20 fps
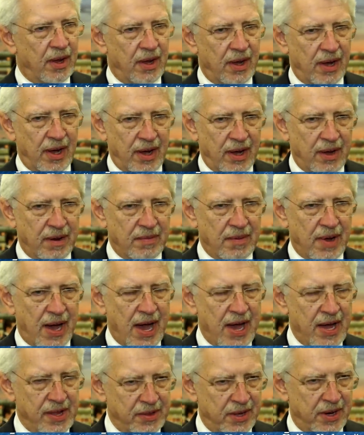Uh,
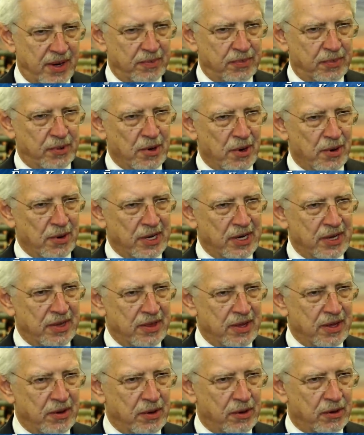I ended up growing,
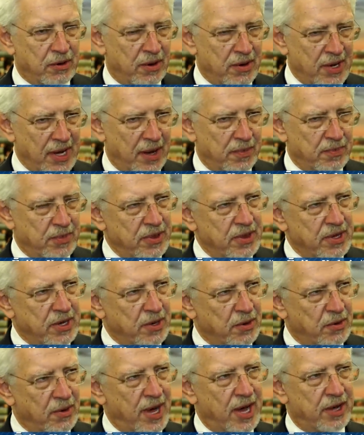in the, growing up in
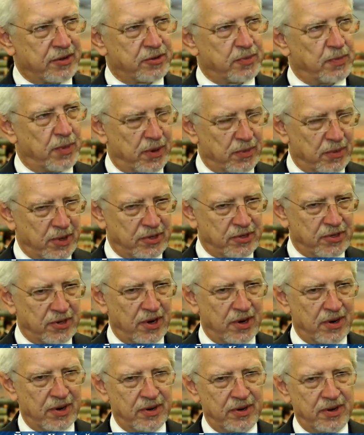the U S, but
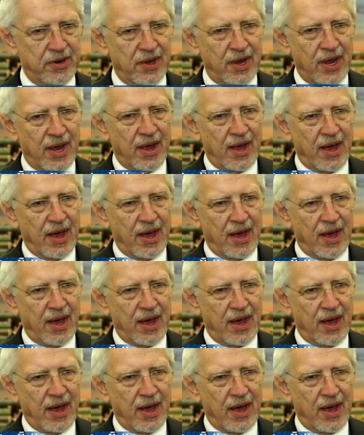returned.